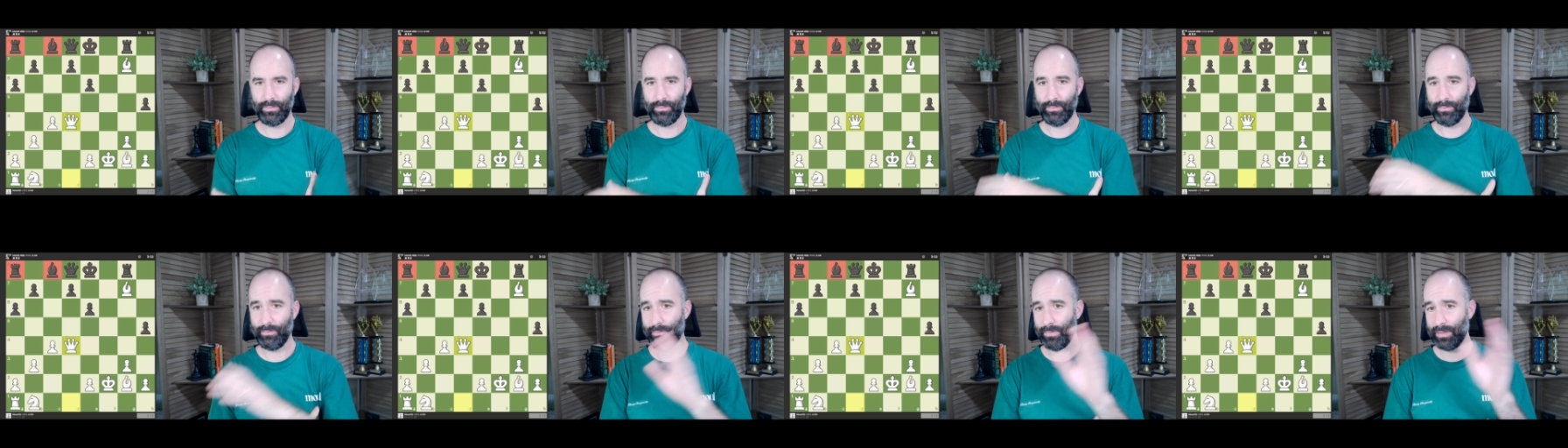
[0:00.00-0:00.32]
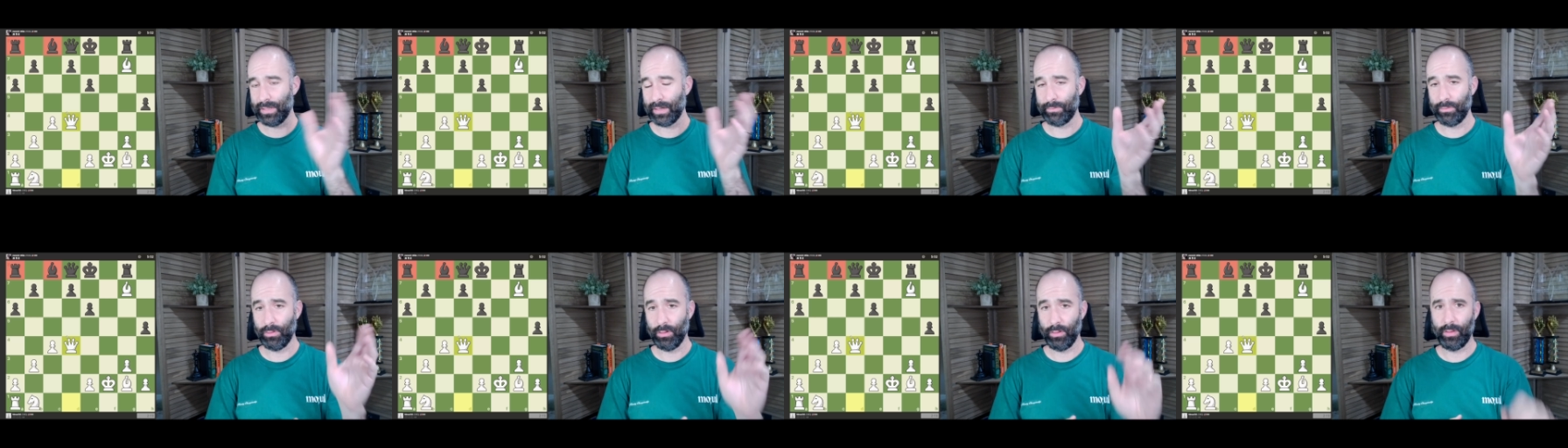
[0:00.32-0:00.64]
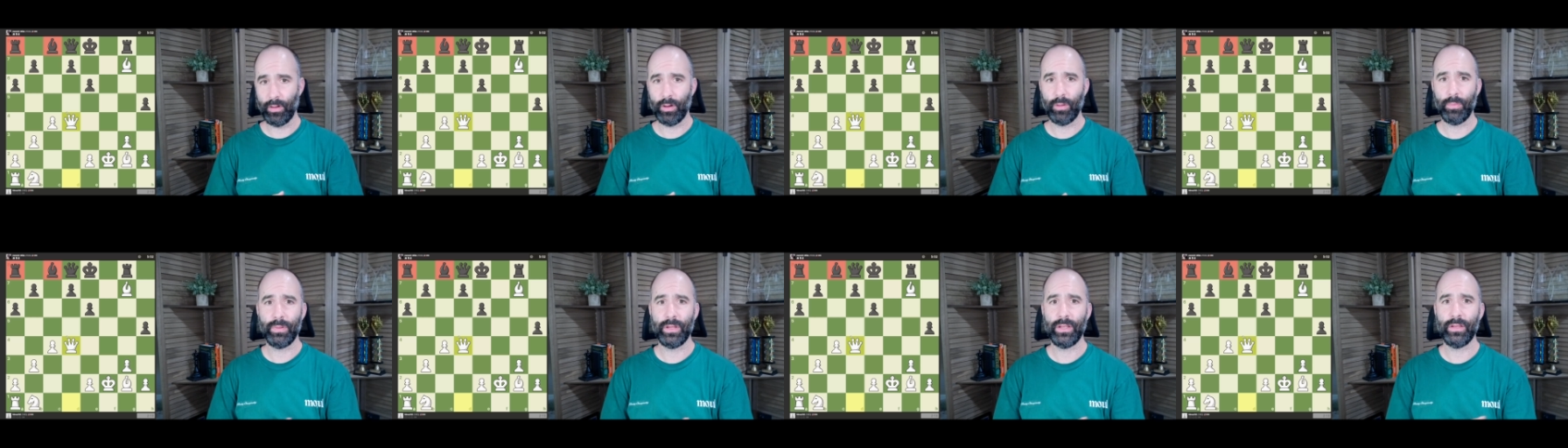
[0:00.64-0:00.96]
several
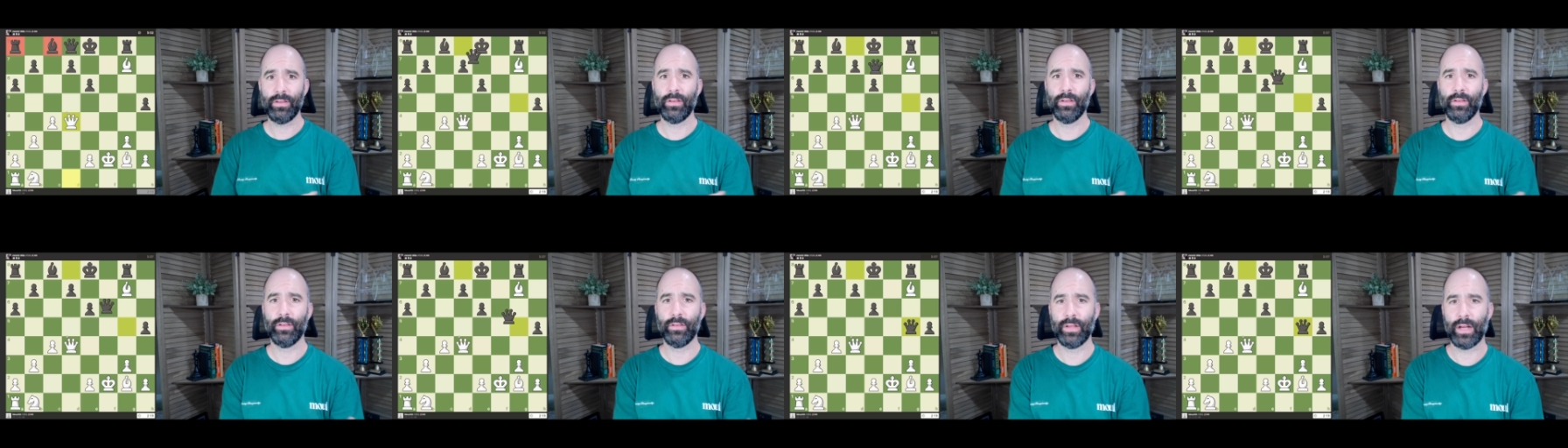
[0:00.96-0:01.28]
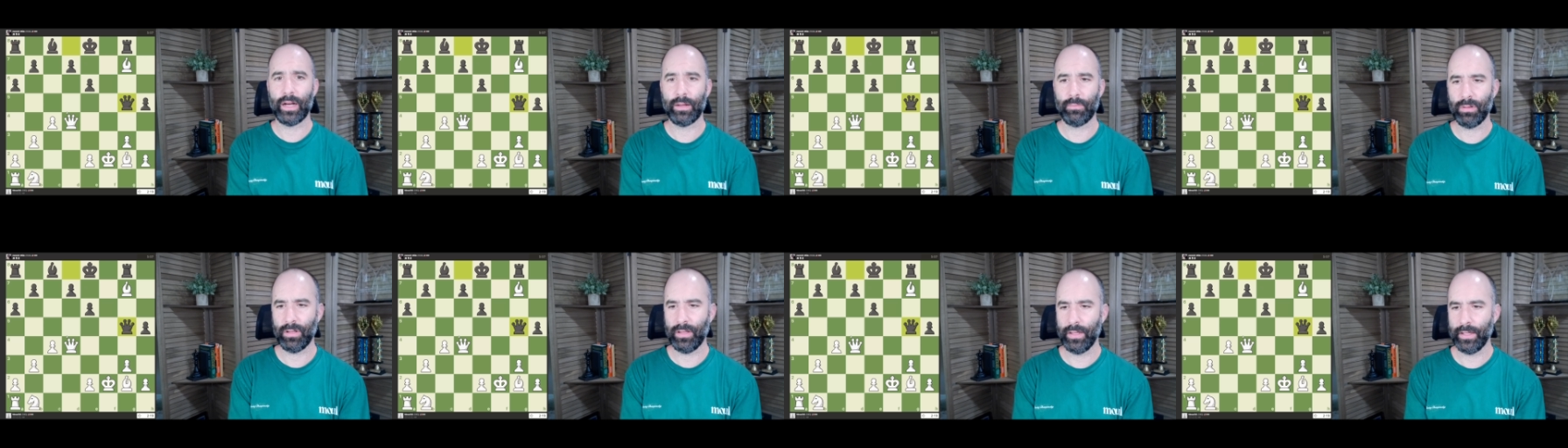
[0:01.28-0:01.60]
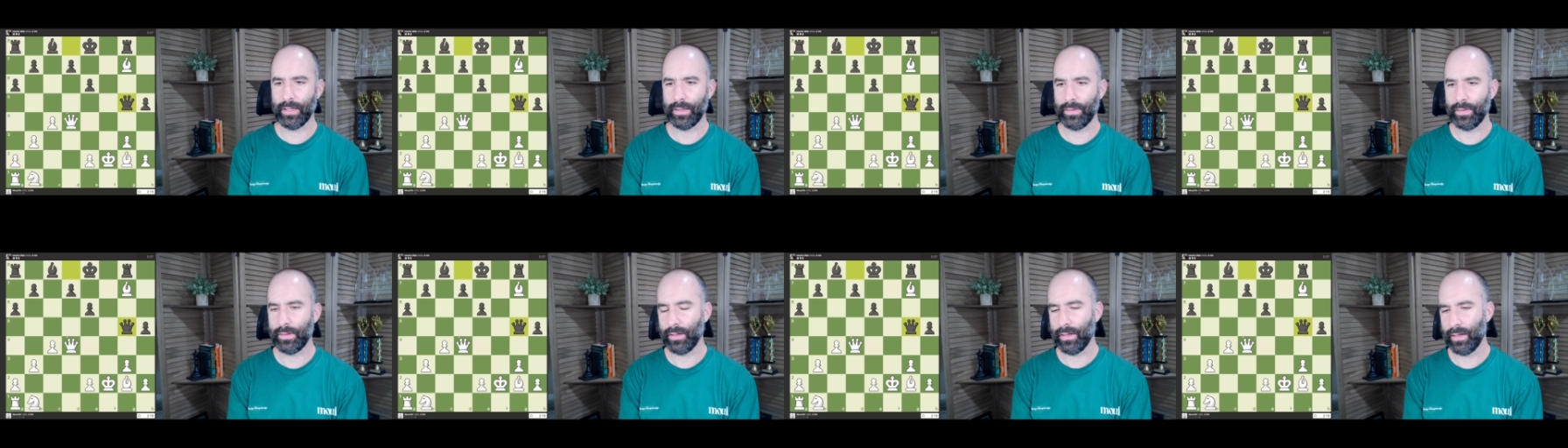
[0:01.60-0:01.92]
other pieces not playing
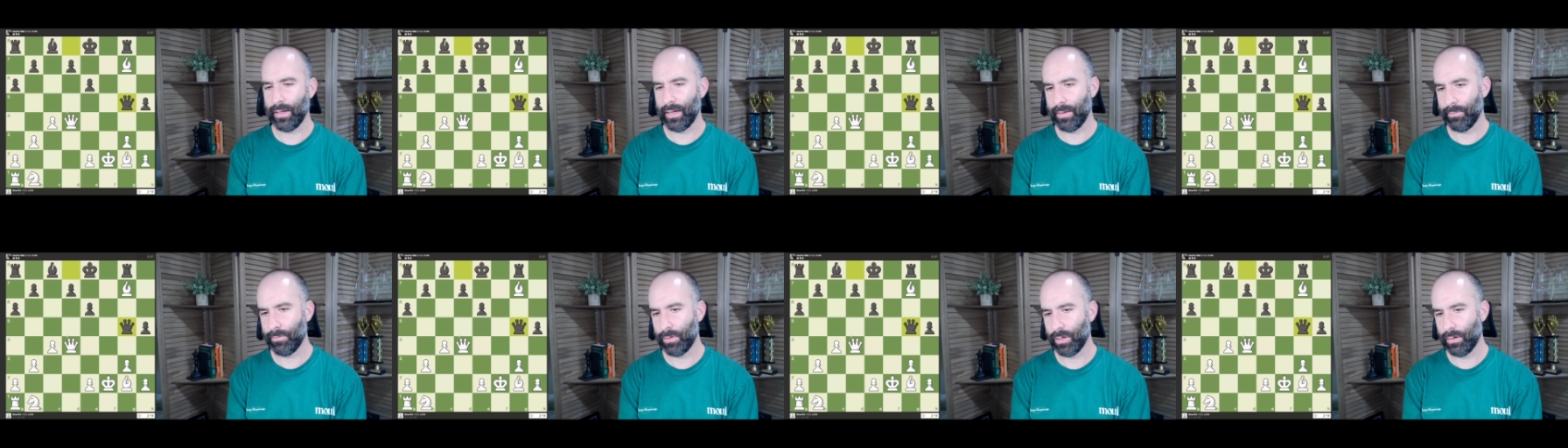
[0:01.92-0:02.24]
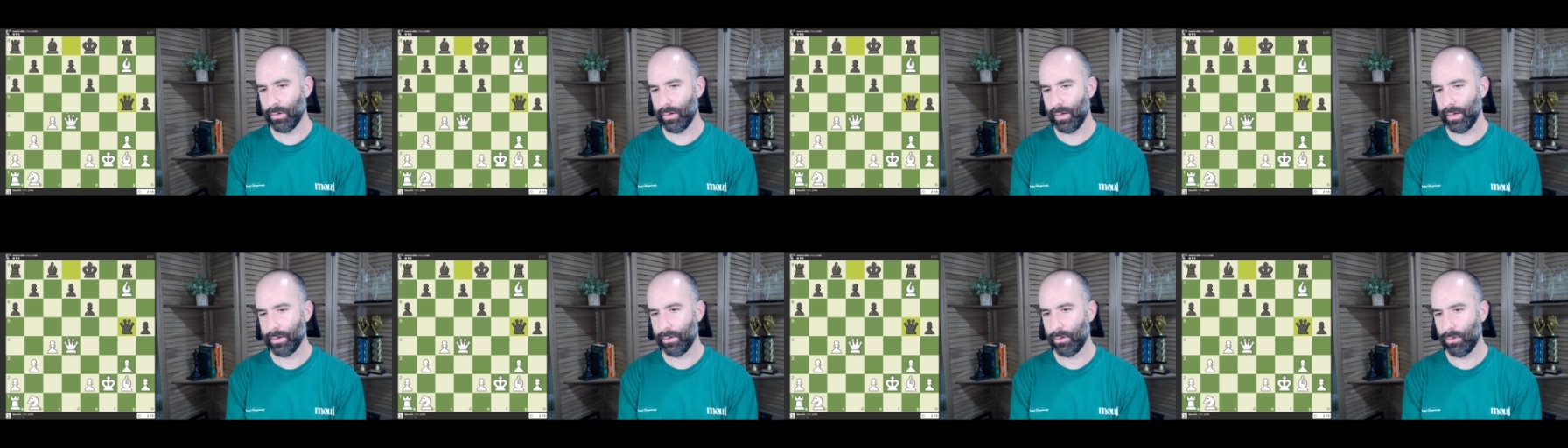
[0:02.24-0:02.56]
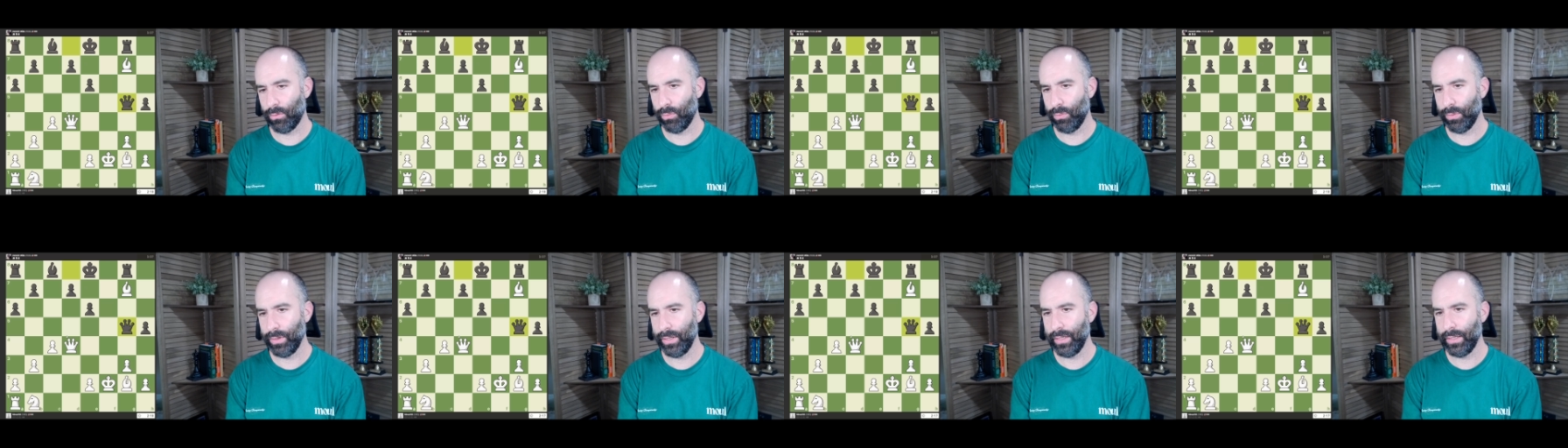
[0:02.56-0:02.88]
in the game. Okay,
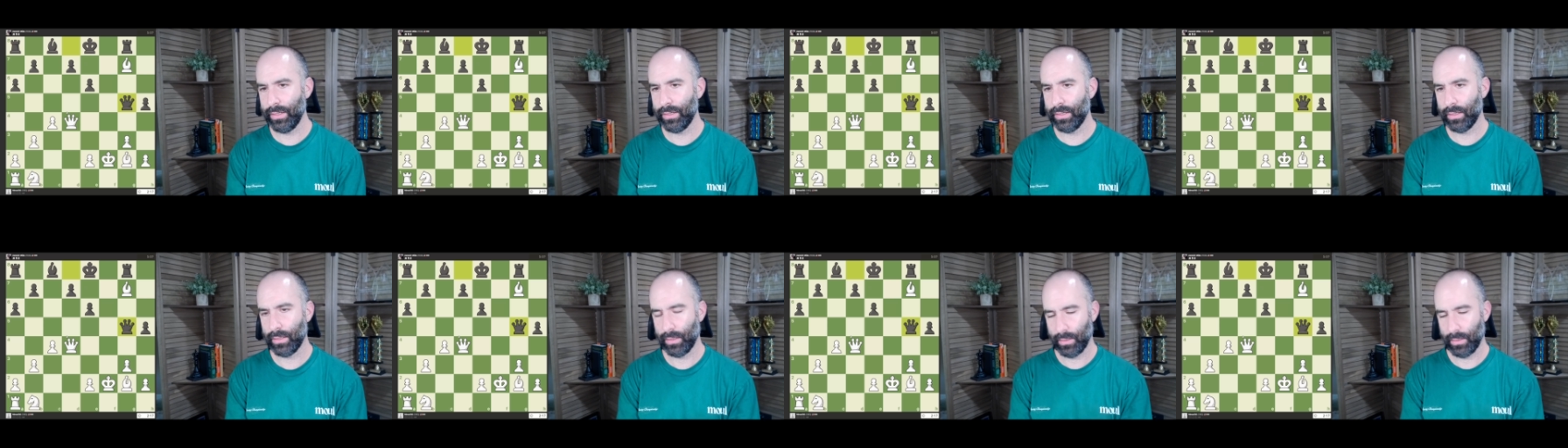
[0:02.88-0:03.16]
queen